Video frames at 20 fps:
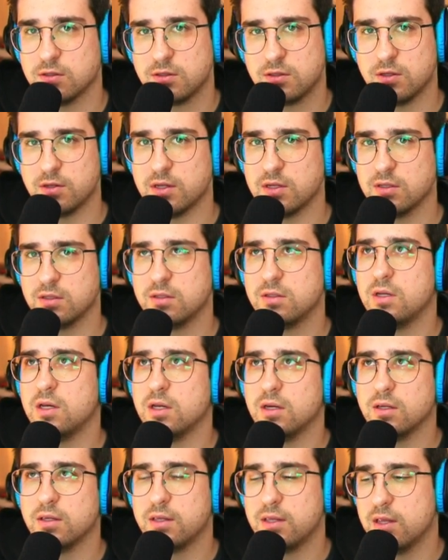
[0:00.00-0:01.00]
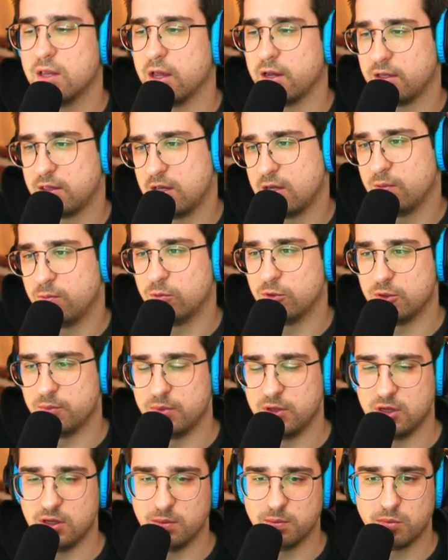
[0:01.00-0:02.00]
so that, and like they would
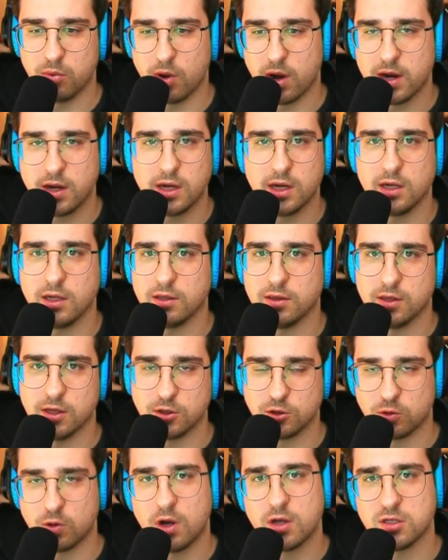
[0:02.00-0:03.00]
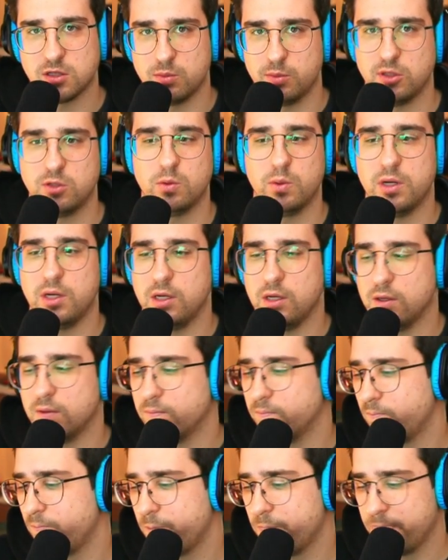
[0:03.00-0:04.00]
be breaking the trust between
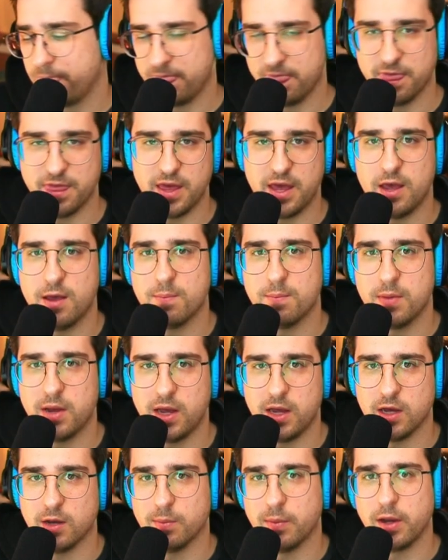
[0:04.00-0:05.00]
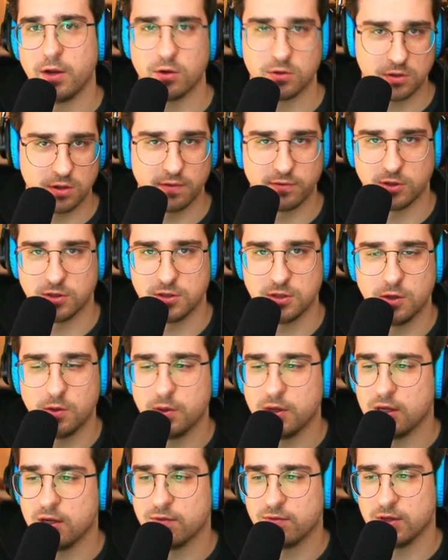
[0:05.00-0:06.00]
them and Microsoft or
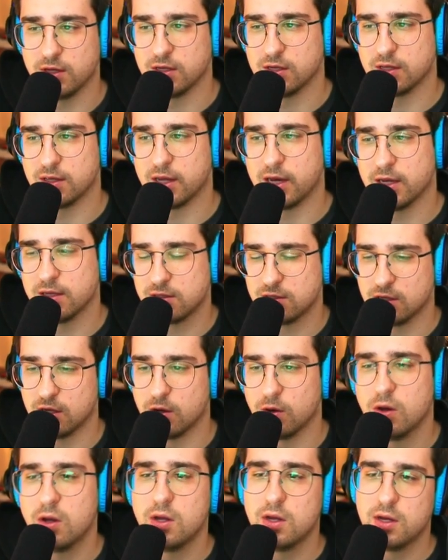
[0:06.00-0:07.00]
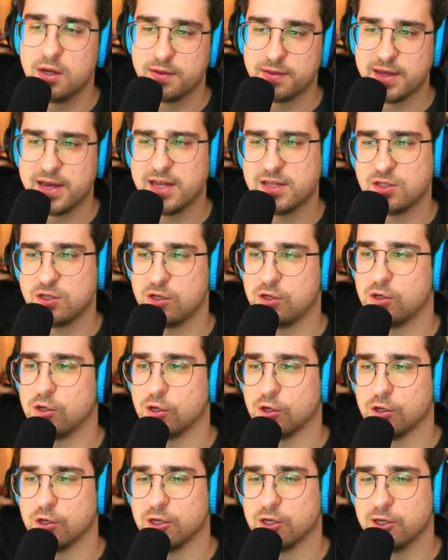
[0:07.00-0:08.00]
Sony if they did that. So that's
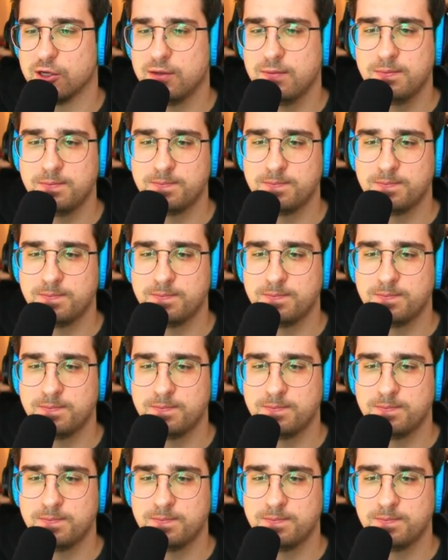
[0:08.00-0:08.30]
good.